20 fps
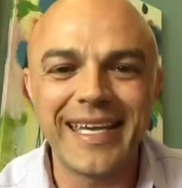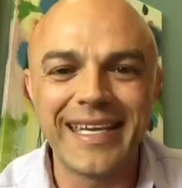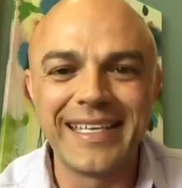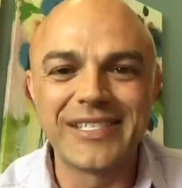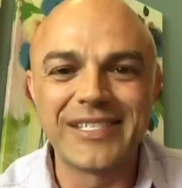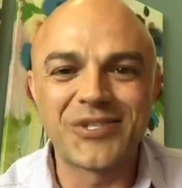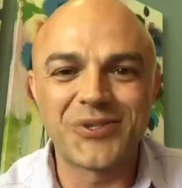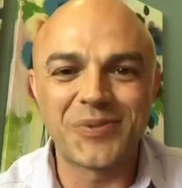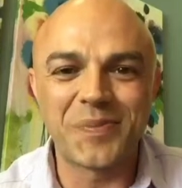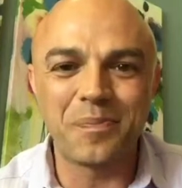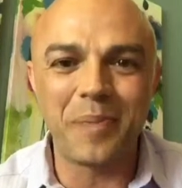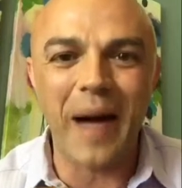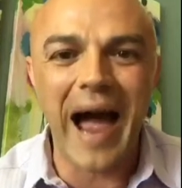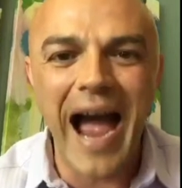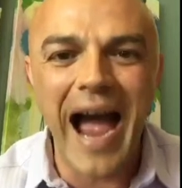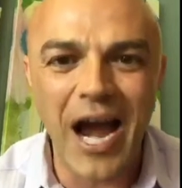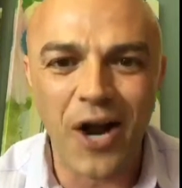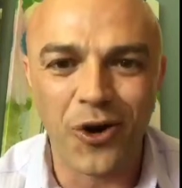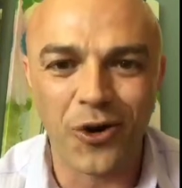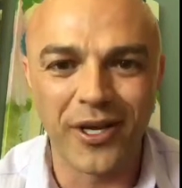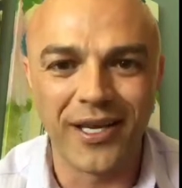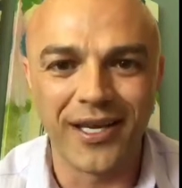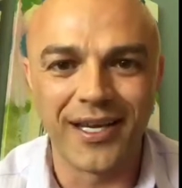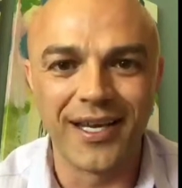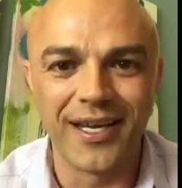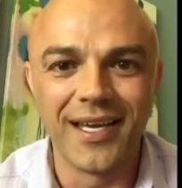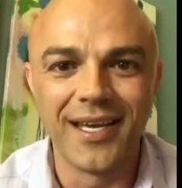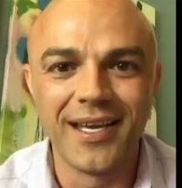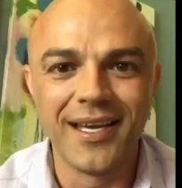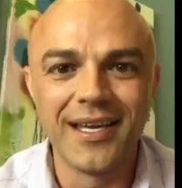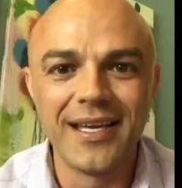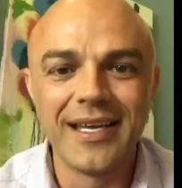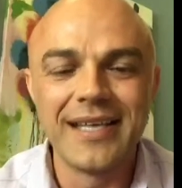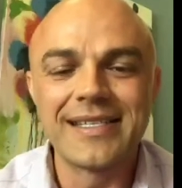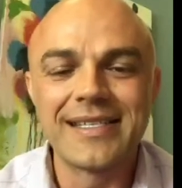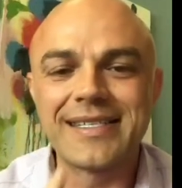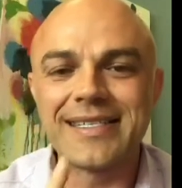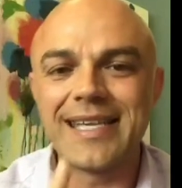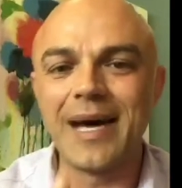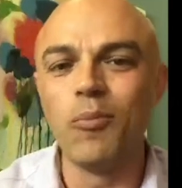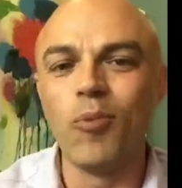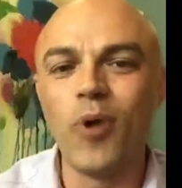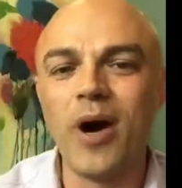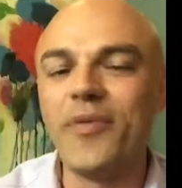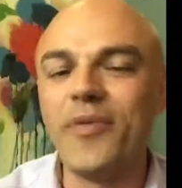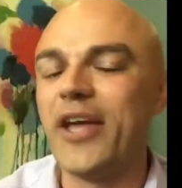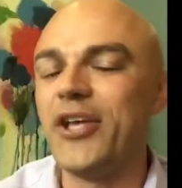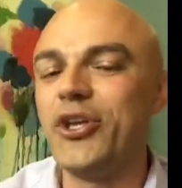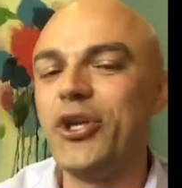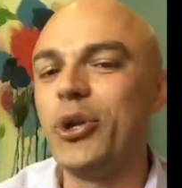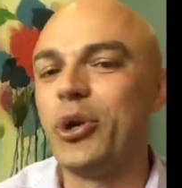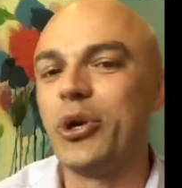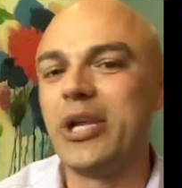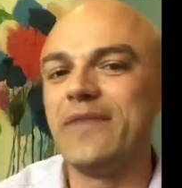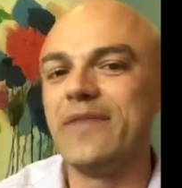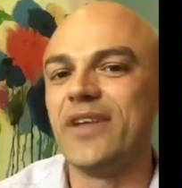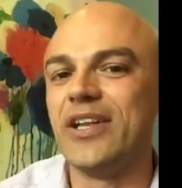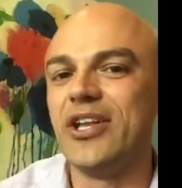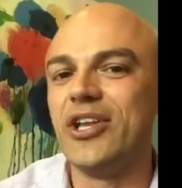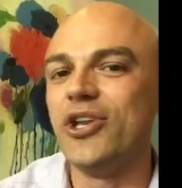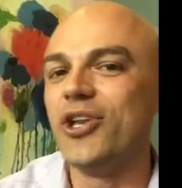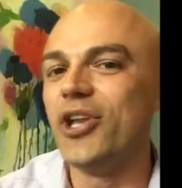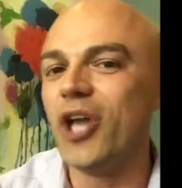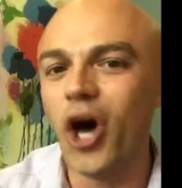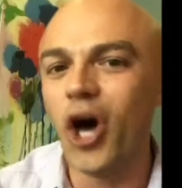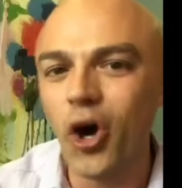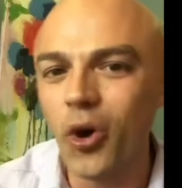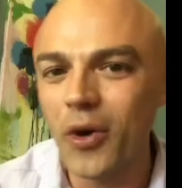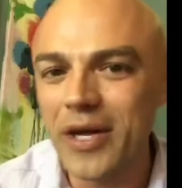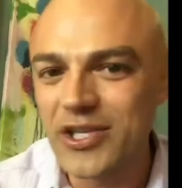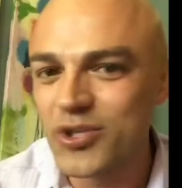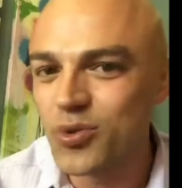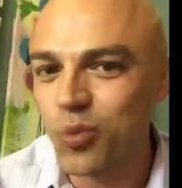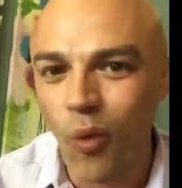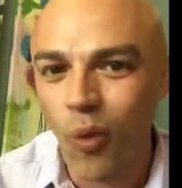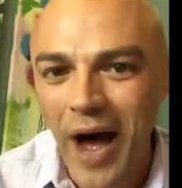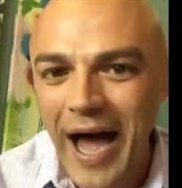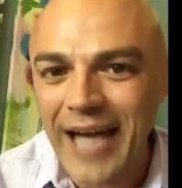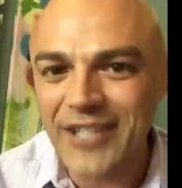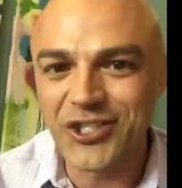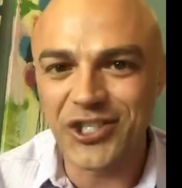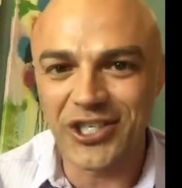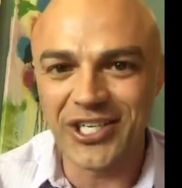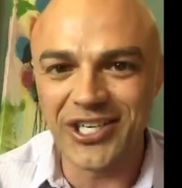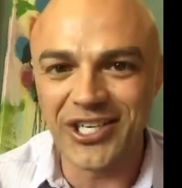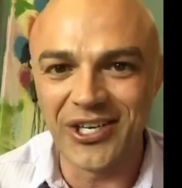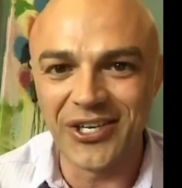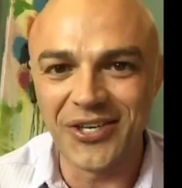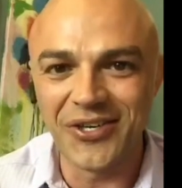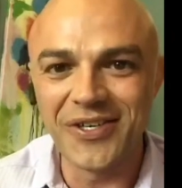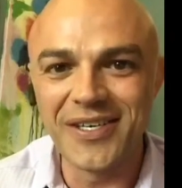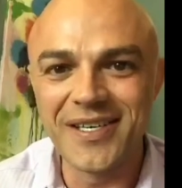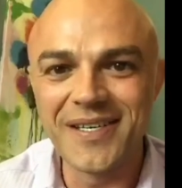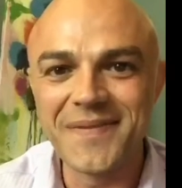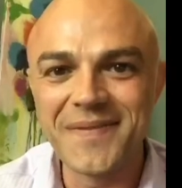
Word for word: inspiring, someone that you don't even know is watching you.